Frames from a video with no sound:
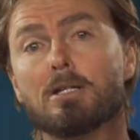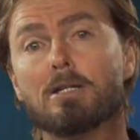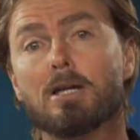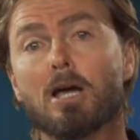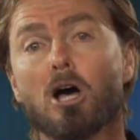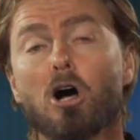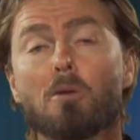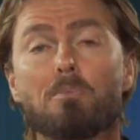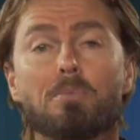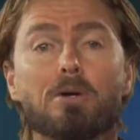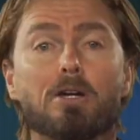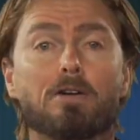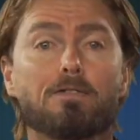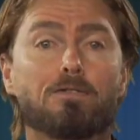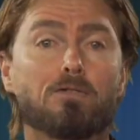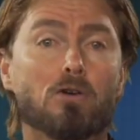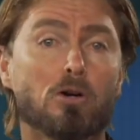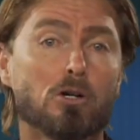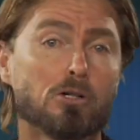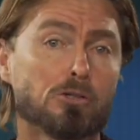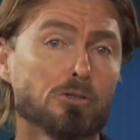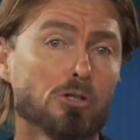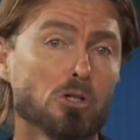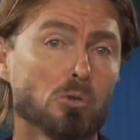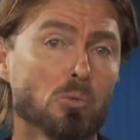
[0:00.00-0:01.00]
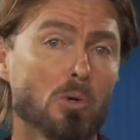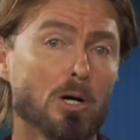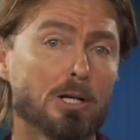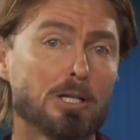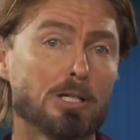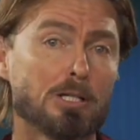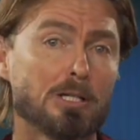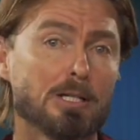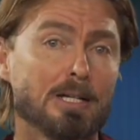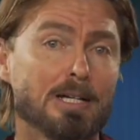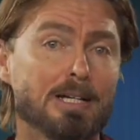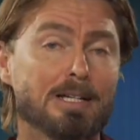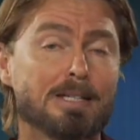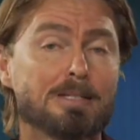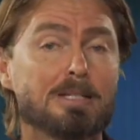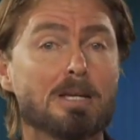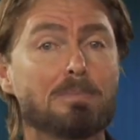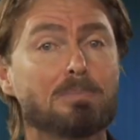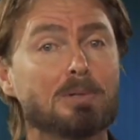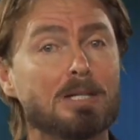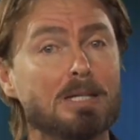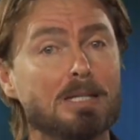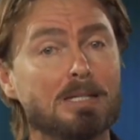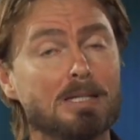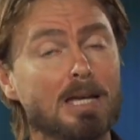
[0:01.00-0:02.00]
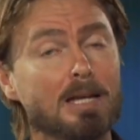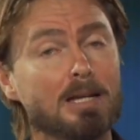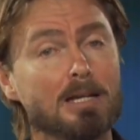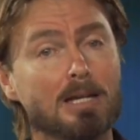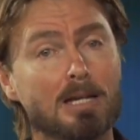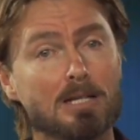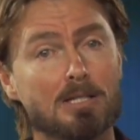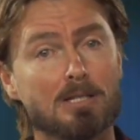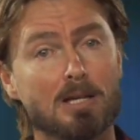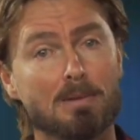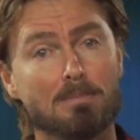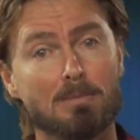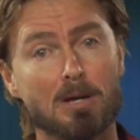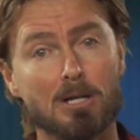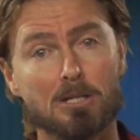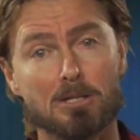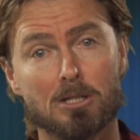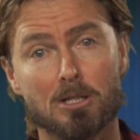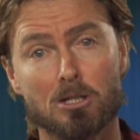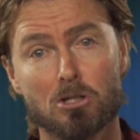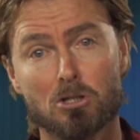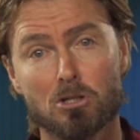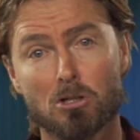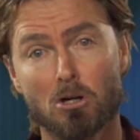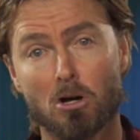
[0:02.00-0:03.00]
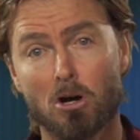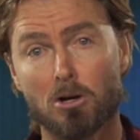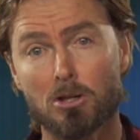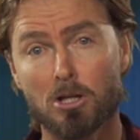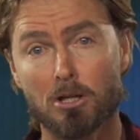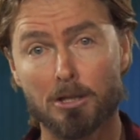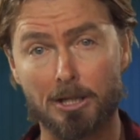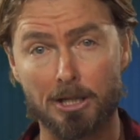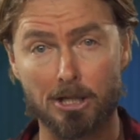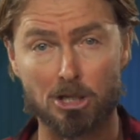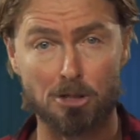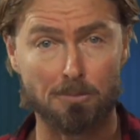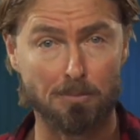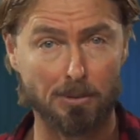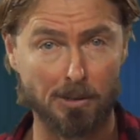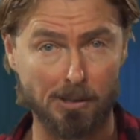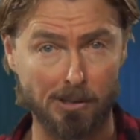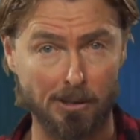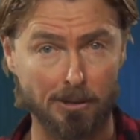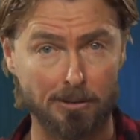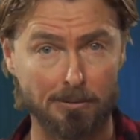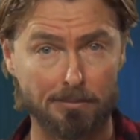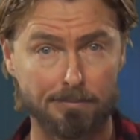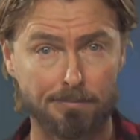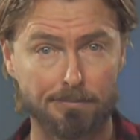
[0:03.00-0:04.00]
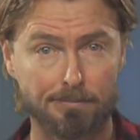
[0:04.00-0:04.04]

in helping Forestry Watch, simply send us a message on the links below.